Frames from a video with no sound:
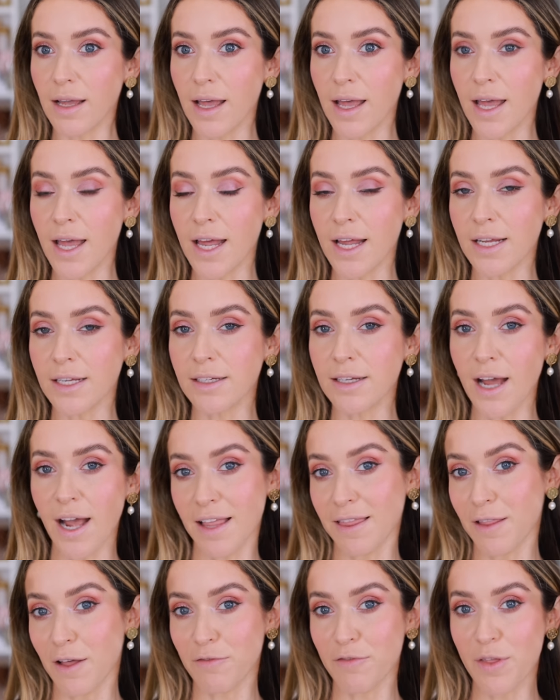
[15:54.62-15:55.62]
And
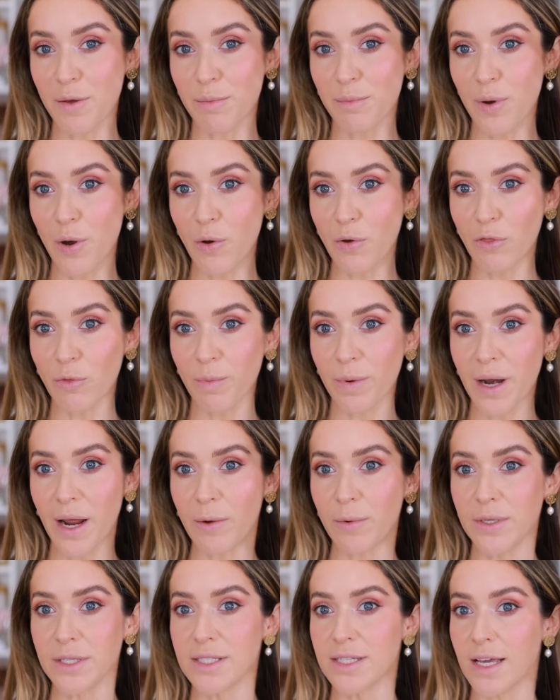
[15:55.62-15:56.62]
I love them both, but
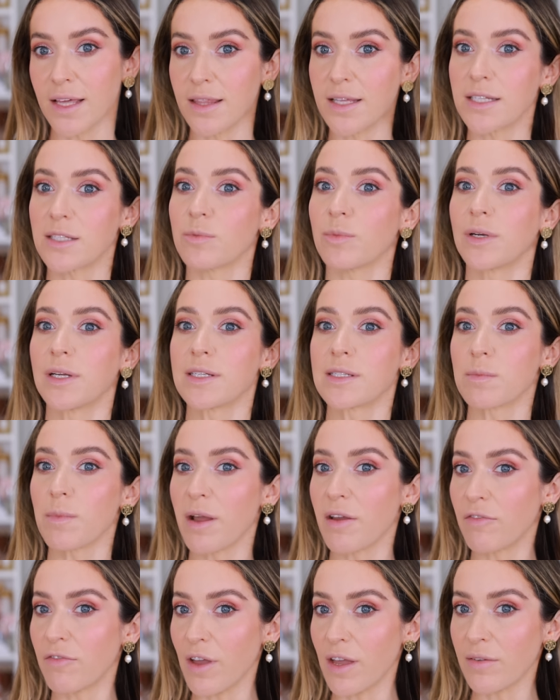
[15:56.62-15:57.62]
I would say this one is
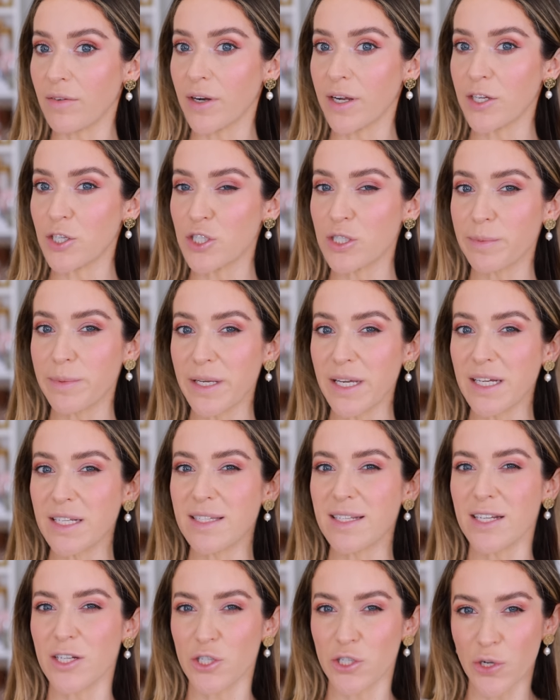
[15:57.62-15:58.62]
my favorite just
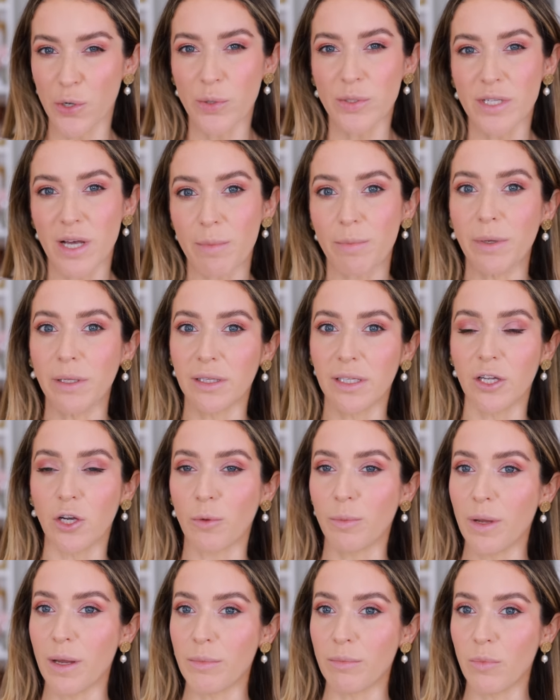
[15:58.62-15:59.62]
because it shows up a
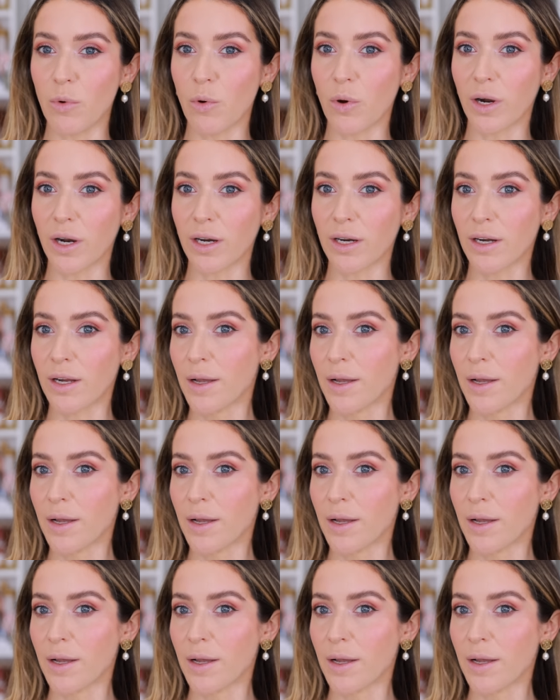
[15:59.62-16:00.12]
little bit more.